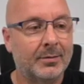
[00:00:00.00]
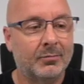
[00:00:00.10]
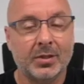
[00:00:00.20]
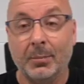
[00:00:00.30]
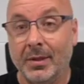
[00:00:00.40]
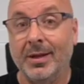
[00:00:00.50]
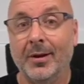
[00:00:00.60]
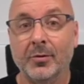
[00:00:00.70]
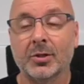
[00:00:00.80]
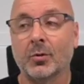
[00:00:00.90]
some of the
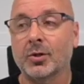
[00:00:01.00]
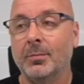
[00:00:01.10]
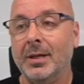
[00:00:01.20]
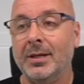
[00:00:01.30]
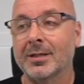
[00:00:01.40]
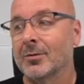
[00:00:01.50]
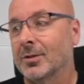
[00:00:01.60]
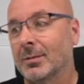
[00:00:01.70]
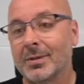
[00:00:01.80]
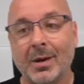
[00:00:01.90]
other social media. So
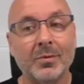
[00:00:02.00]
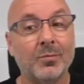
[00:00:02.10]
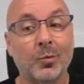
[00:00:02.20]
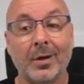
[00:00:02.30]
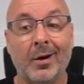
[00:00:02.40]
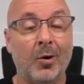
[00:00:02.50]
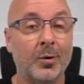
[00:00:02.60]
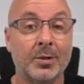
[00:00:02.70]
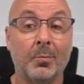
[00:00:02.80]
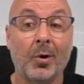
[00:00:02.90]
sometimes we're not
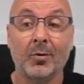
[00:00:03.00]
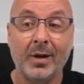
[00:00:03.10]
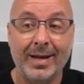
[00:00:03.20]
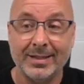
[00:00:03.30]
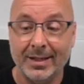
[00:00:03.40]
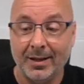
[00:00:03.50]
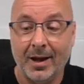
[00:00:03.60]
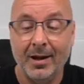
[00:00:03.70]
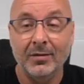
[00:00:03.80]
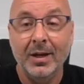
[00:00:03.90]
always broadcasting
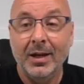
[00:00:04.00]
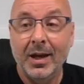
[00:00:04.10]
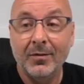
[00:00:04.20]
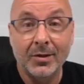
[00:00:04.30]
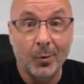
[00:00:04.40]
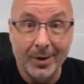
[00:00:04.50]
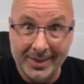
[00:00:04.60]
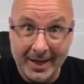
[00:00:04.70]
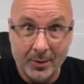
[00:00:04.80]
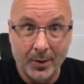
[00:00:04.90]
live, even though we
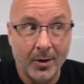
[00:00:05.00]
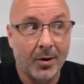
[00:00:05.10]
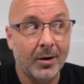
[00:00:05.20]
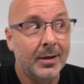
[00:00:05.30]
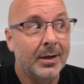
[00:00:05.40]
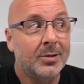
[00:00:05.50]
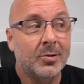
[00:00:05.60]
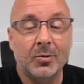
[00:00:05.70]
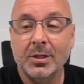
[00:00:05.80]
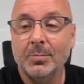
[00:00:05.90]
think we are.
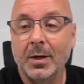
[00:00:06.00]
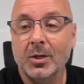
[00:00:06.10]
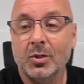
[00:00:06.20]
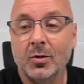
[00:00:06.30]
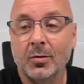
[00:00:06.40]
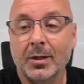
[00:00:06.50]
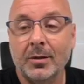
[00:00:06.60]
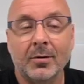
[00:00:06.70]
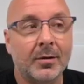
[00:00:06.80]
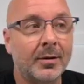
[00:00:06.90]
So just make sure that
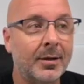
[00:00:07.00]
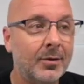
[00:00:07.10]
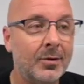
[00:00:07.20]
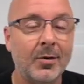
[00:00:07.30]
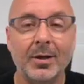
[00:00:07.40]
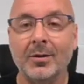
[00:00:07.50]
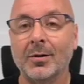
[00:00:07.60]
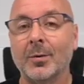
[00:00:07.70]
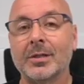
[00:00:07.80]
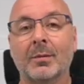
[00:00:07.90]
you know that you can
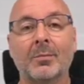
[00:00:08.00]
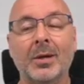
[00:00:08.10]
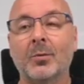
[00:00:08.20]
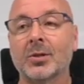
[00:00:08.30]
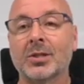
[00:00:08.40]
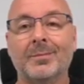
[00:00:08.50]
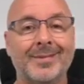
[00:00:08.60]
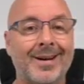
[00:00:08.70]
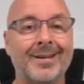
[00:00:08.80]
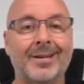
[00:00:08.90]
always go to
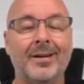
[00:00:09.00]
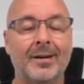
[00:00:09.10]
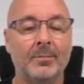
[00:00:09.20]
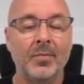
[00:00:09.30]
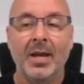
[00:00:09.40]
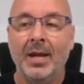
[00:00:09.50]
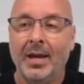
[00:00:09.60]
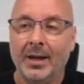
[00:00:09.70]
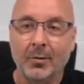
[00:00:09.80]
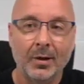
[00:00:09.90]
peakworship.com
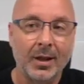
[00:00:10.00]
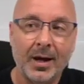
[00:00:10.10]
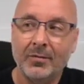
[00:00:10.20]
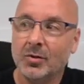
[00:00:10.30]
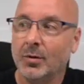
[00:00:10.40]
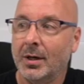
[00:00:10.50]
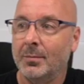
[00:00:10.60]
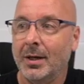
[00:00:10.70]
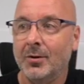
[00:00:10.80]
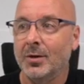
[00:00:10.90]
and go to live
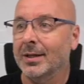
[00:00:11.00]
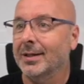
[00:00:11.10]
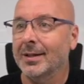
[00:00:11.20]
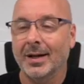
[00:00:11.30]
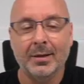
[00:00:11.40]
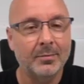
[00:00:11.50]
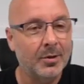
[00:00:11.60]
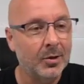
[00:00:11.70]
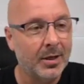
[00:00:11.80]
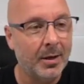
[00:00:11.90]
stream, and you can
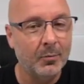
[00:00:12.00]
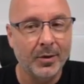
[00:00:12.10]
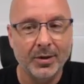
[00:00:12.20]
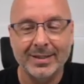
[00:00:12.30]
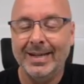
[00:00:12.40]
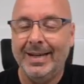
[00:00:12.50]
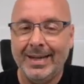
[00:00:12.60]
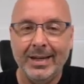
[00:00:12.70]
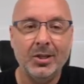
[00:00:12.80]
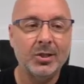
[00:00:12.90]
hook up with us
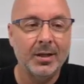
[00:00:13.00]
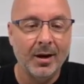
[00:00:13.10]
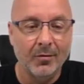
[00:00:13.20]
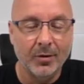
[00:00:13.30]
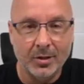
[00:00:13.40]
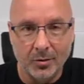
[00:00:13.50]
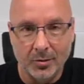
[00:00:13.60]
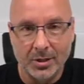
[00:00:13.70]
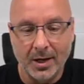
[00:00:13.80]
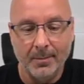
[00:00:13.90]
each and every
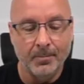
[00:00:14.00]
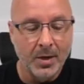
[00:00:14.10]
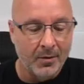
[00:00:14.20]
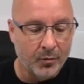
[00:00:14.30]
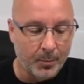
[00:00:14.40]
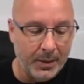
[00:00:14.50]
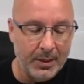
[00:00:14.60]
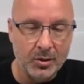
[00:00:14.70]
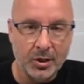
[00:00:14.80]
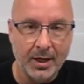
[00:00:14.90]
Tuesday for
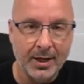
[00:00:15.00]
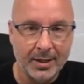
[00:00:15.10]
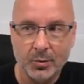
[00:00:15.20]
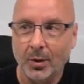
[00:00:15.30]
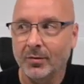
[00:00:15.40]
PDJ at 12